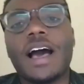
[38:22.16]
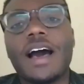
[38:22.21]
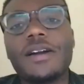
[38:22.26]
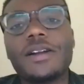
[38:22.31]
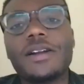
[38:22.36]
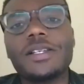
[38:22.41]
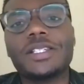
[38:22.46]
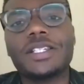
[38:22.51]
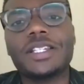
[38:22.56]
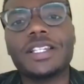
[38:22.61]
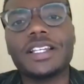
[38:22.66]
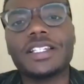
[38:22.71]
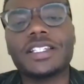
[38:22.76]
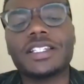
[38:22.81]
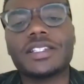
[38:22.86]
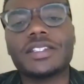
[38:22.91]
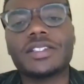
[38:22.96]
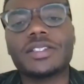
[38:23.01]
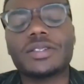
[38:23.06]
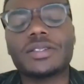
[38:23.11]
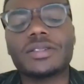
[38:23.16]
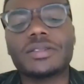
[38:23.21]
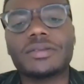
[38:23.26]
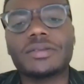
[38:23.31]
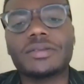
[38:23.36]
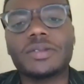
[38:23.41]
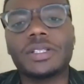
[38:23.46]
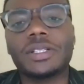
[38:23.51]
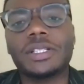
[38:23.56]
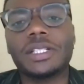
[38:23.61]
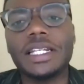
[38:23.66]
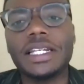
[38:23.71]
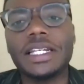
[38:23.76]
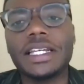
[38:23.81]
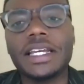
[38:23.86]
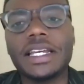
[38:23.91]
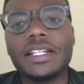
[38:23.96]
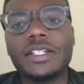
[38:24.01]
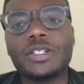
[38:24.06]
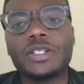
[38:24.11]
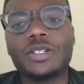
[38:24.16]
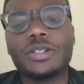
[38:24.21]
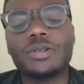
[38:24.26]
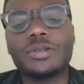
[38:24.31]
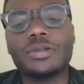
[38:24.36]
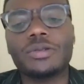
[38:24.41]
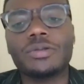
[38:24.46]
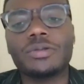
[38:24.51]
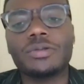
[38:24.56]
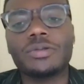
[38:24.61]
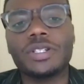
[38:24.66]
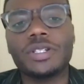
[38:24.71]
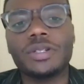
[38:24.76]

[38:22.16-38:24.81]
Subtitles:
how does this leak into